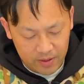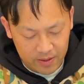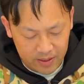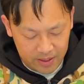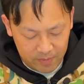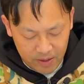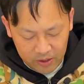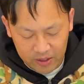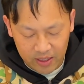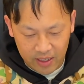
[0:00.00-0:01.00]
Like
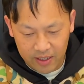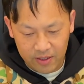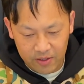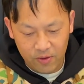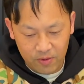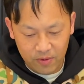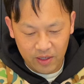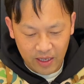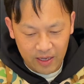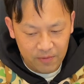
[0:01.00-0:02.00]
imagine like
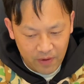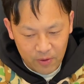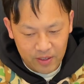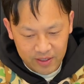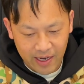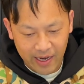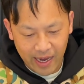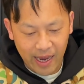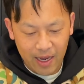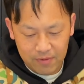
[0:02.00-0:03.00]
the other Falcon that
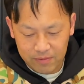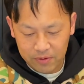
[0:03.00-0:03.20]
I have,